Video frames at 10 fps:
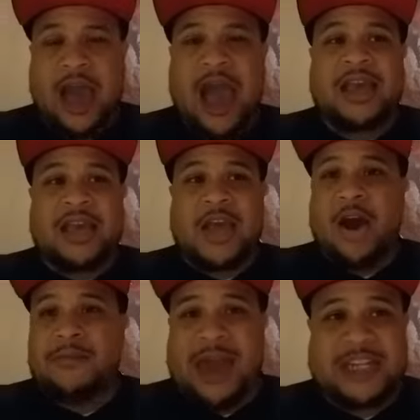Can y'all
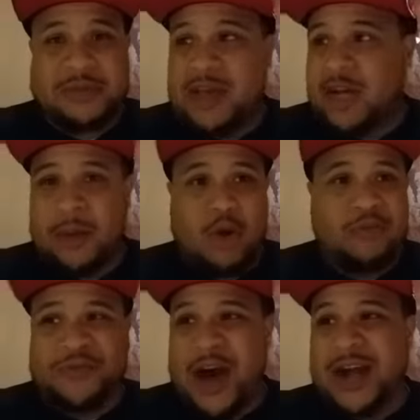imagine me coming on
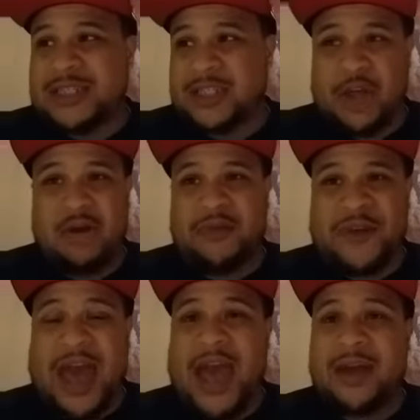Fox
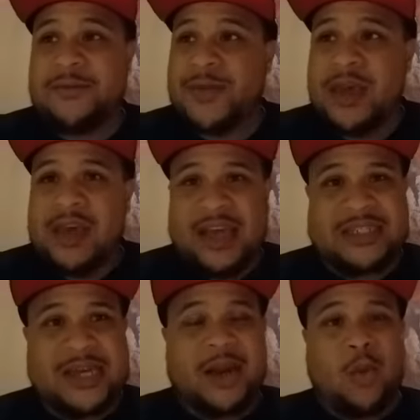35
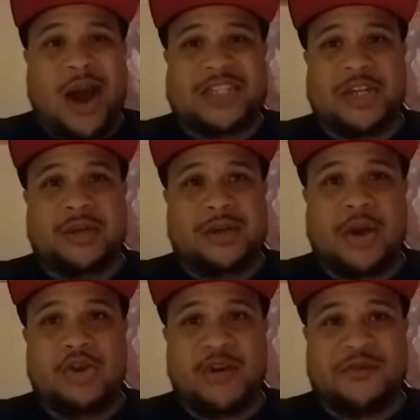instead of watching, you
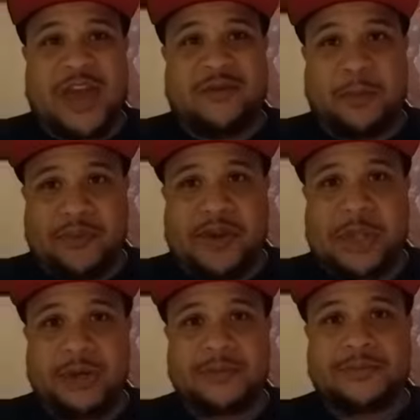know, your favorite preacher,